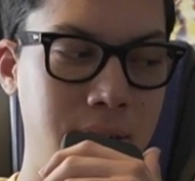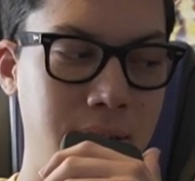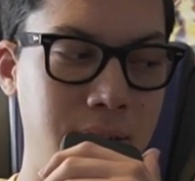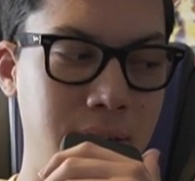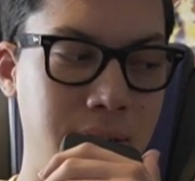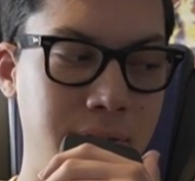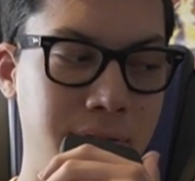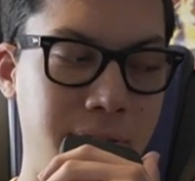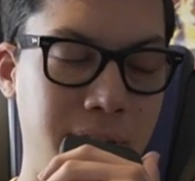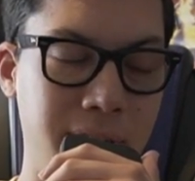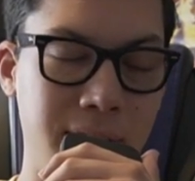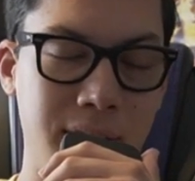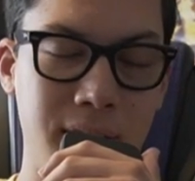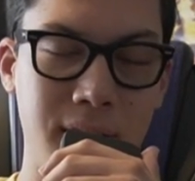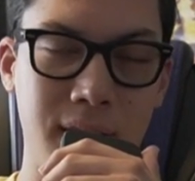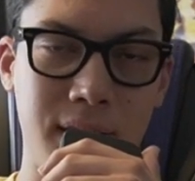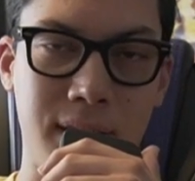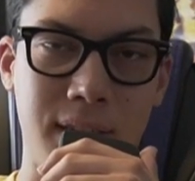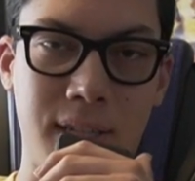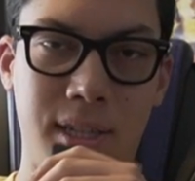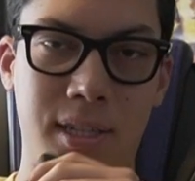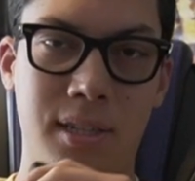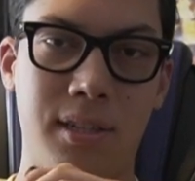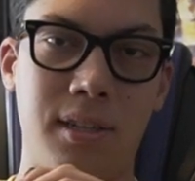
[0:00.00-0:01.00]
if I can
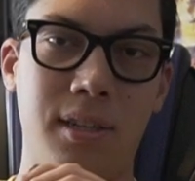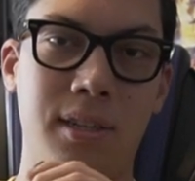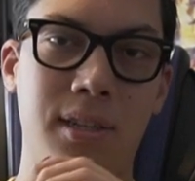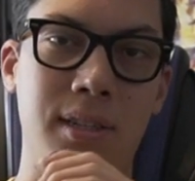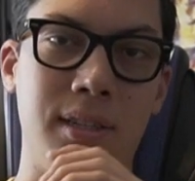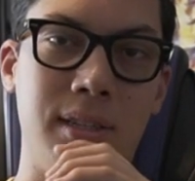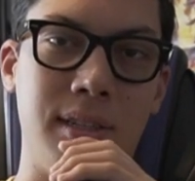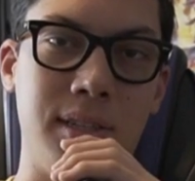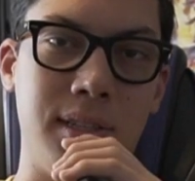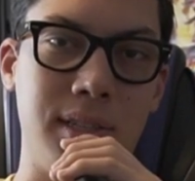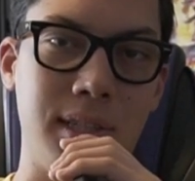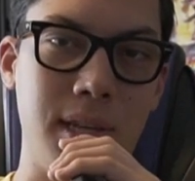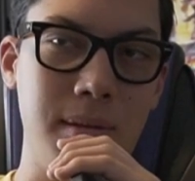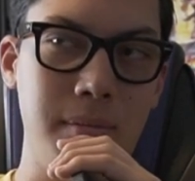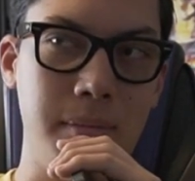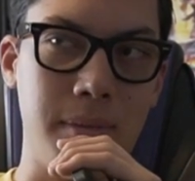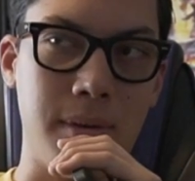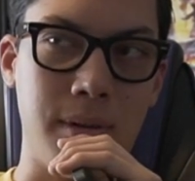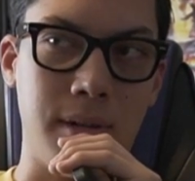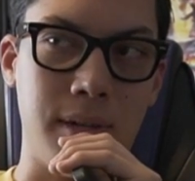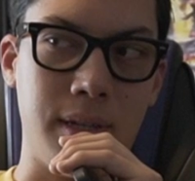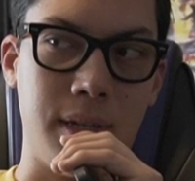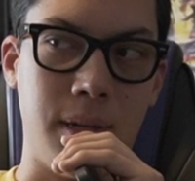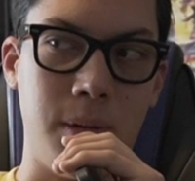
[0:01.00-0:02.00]
get that done in
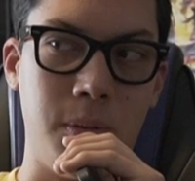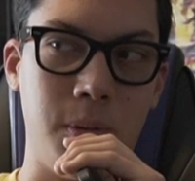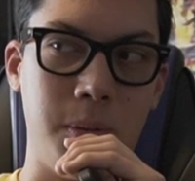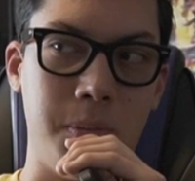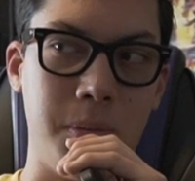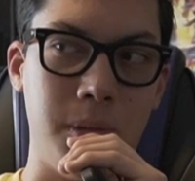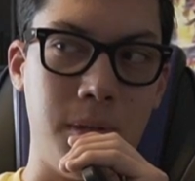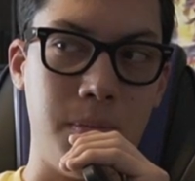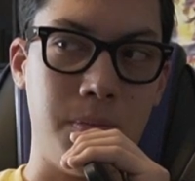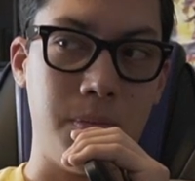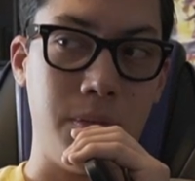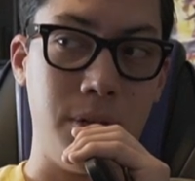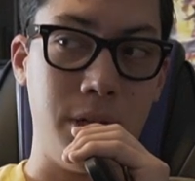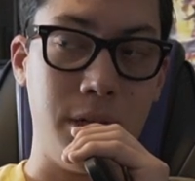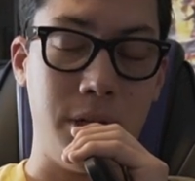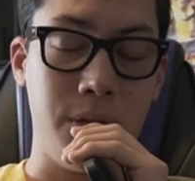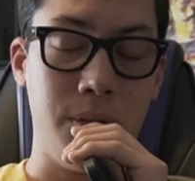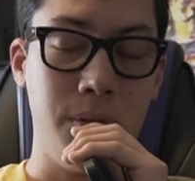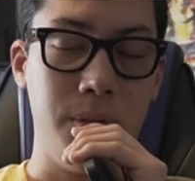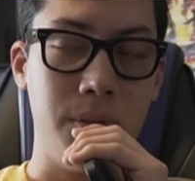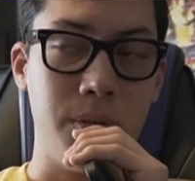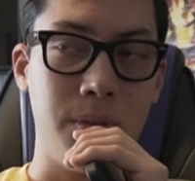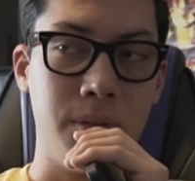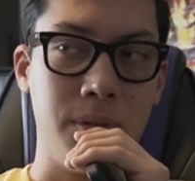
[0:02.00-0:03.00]
December, that would be pretty
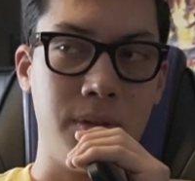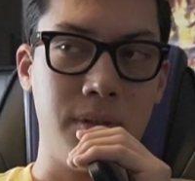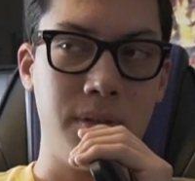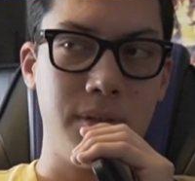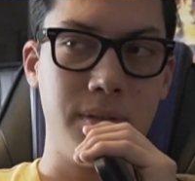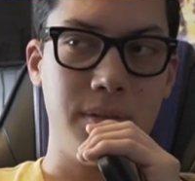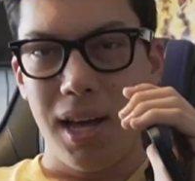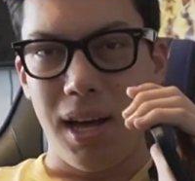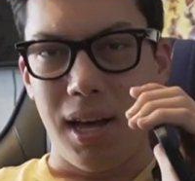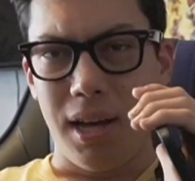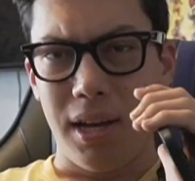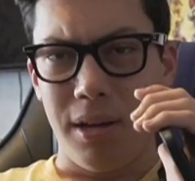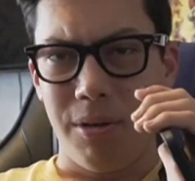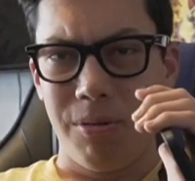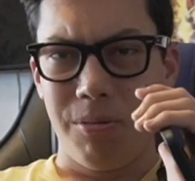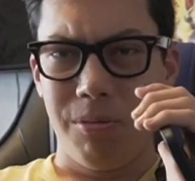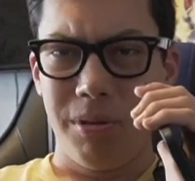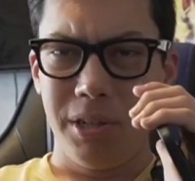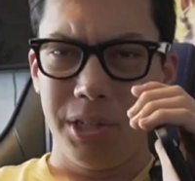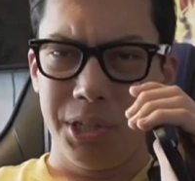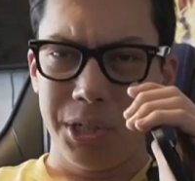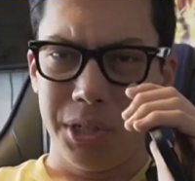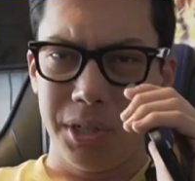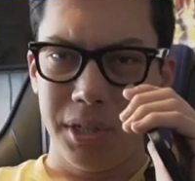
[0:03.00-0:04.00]
cool. I
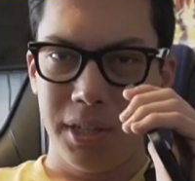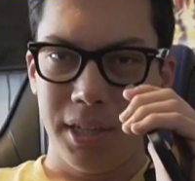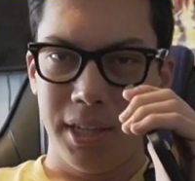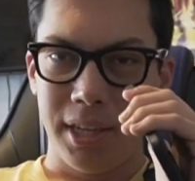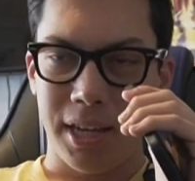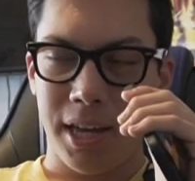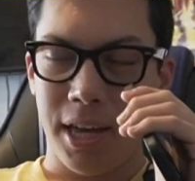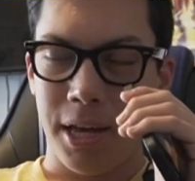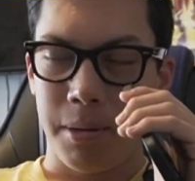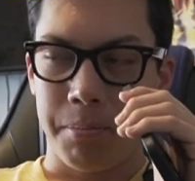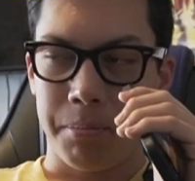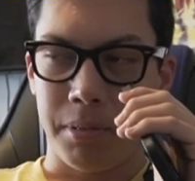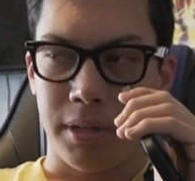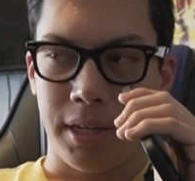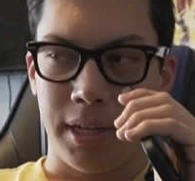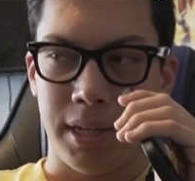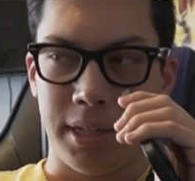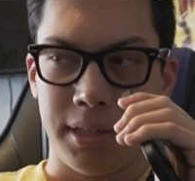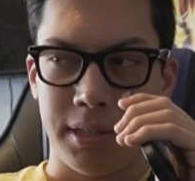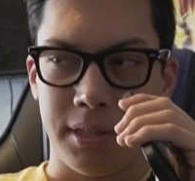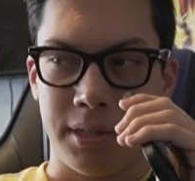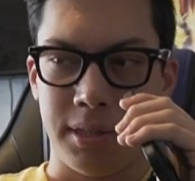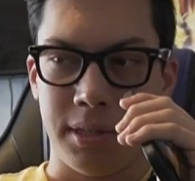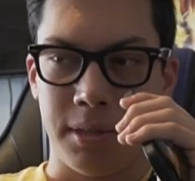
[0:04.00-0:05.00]
originally had
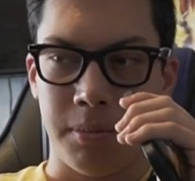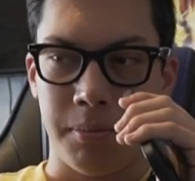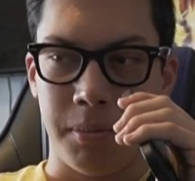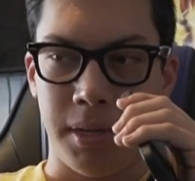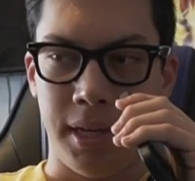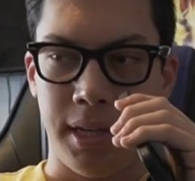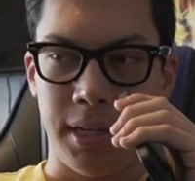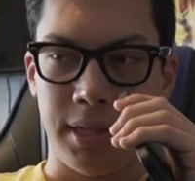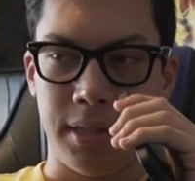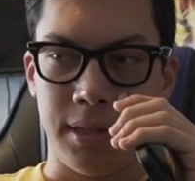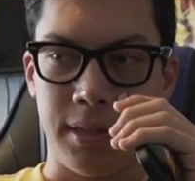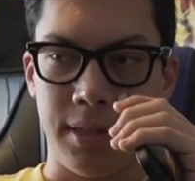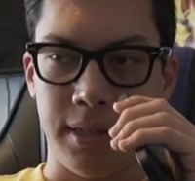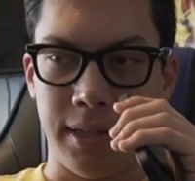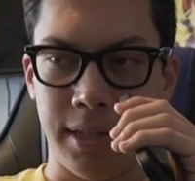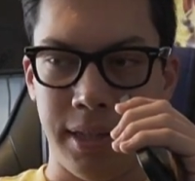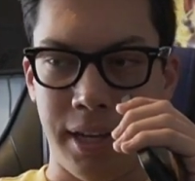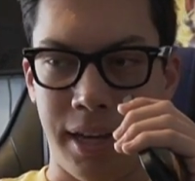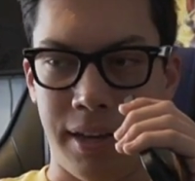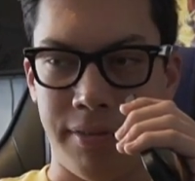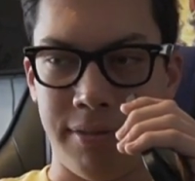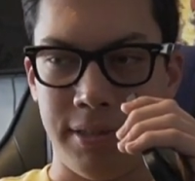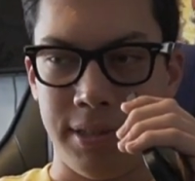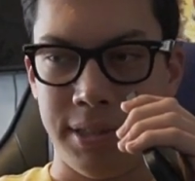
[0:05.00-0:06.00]
plans to make the
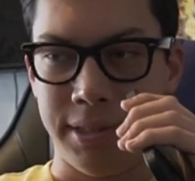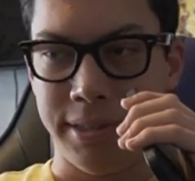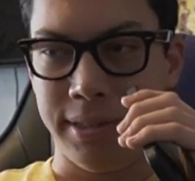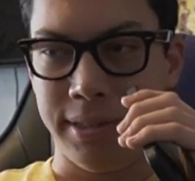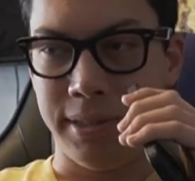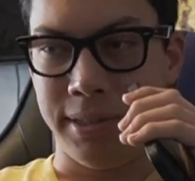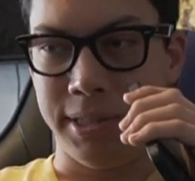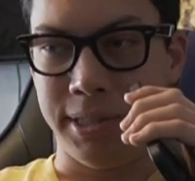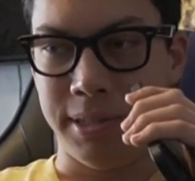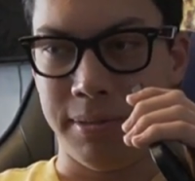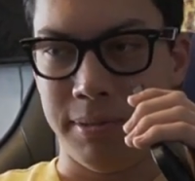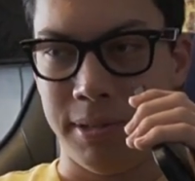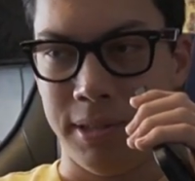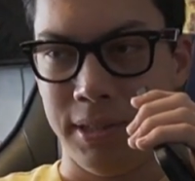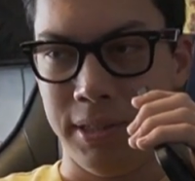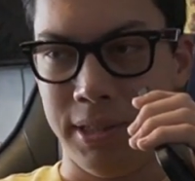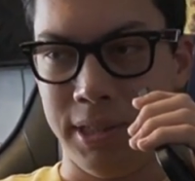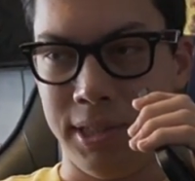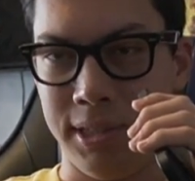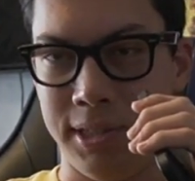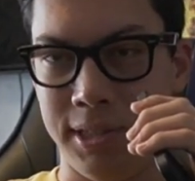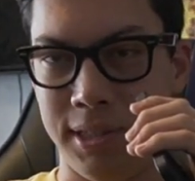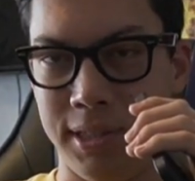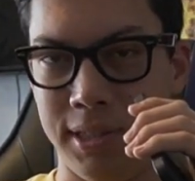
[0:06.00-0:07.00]
Gavin Starts a
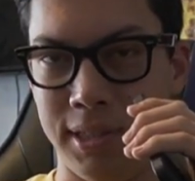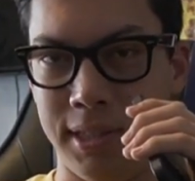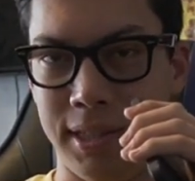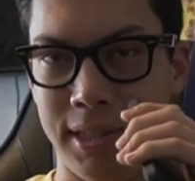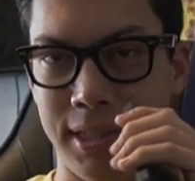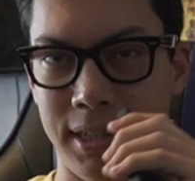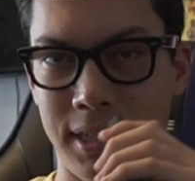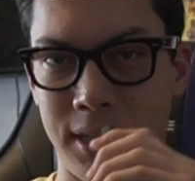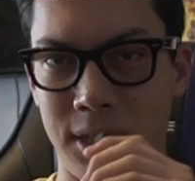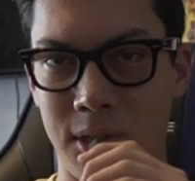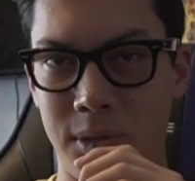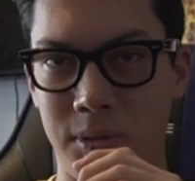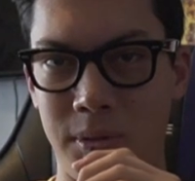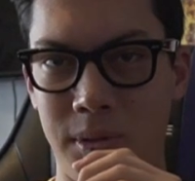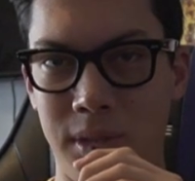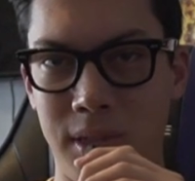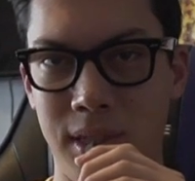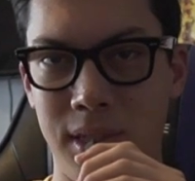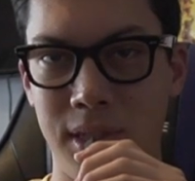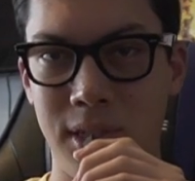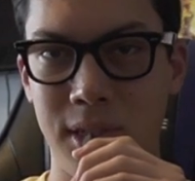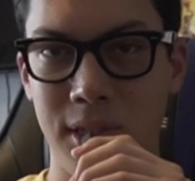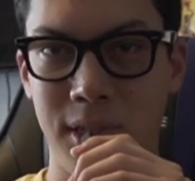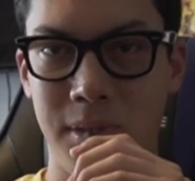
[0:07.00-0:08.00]
Religion thing a
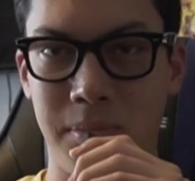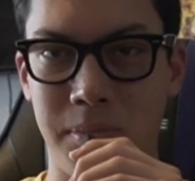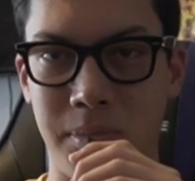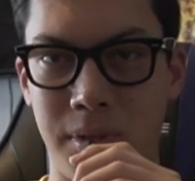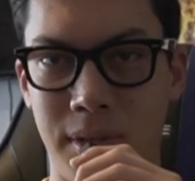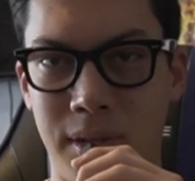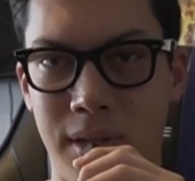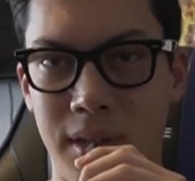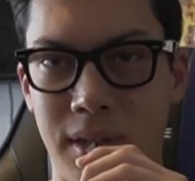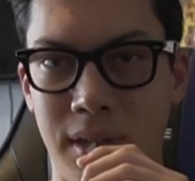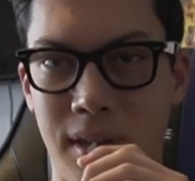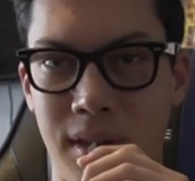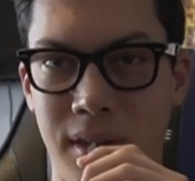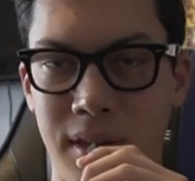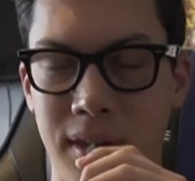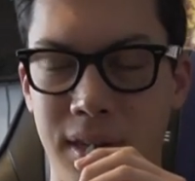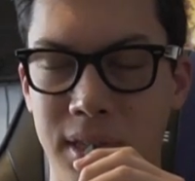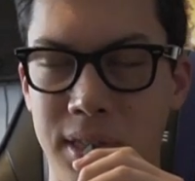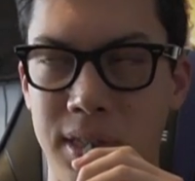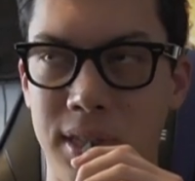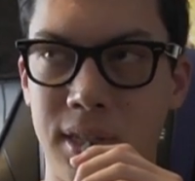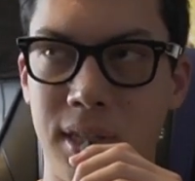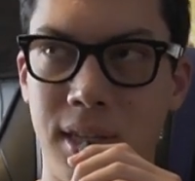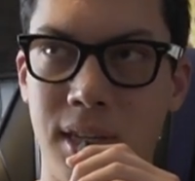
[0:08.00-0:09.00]
trilogy, but
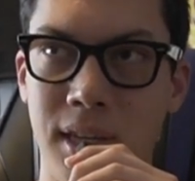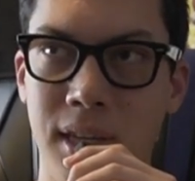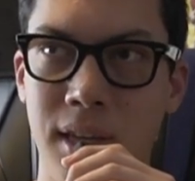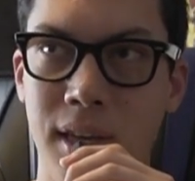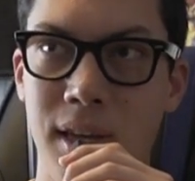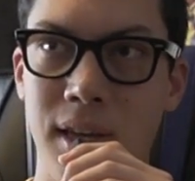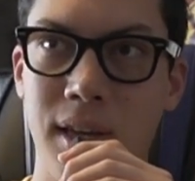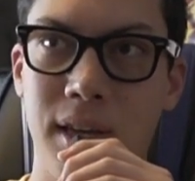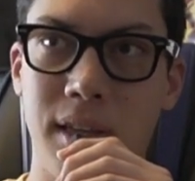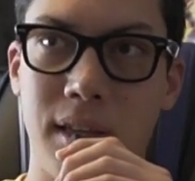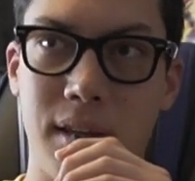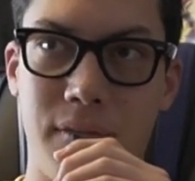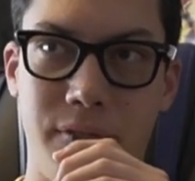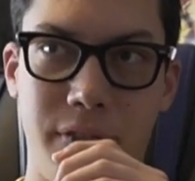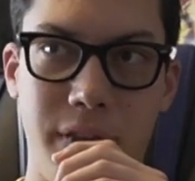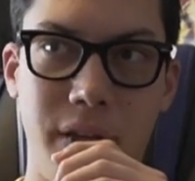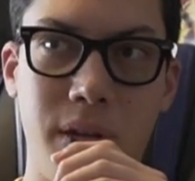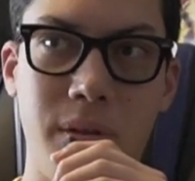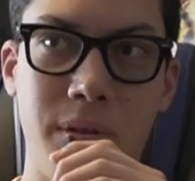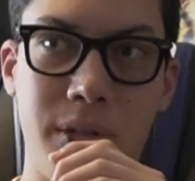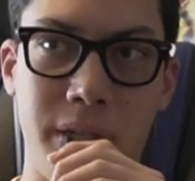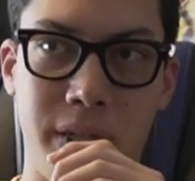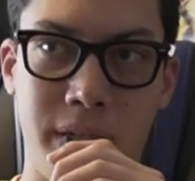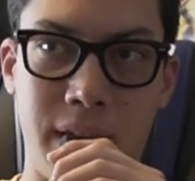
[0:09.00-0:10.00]
honestly, that
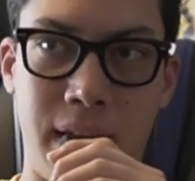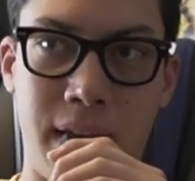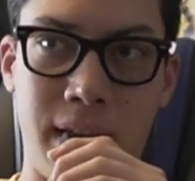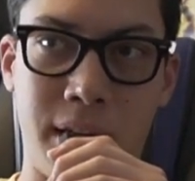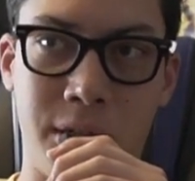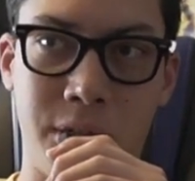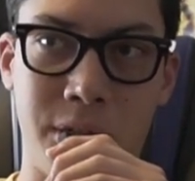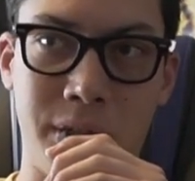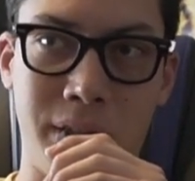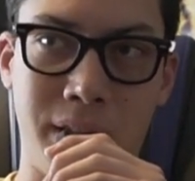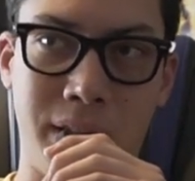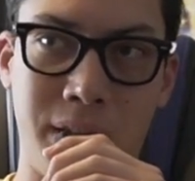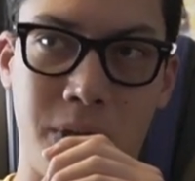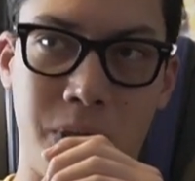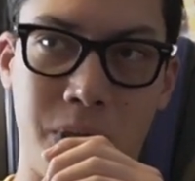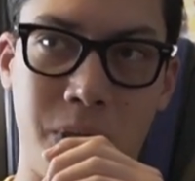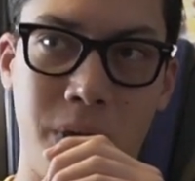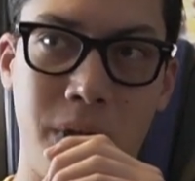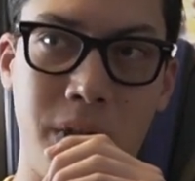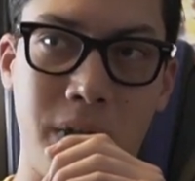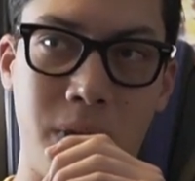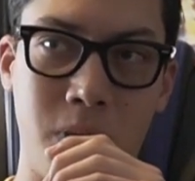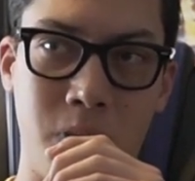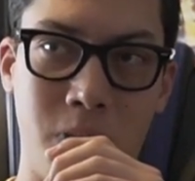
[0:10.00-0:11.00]
video did actually, like,
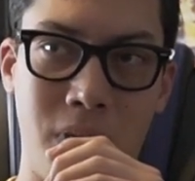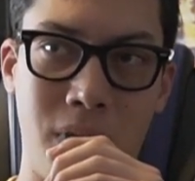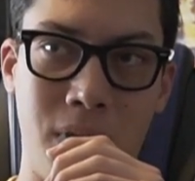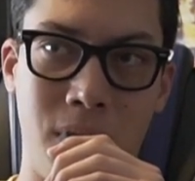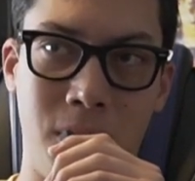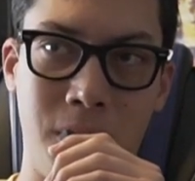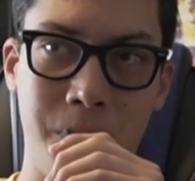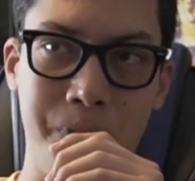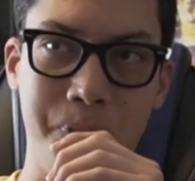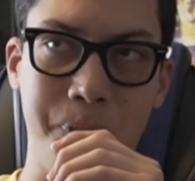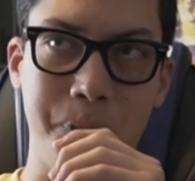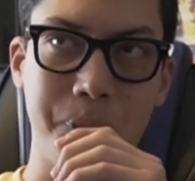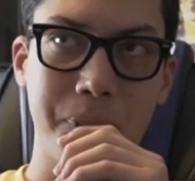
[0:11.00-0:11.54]
really well.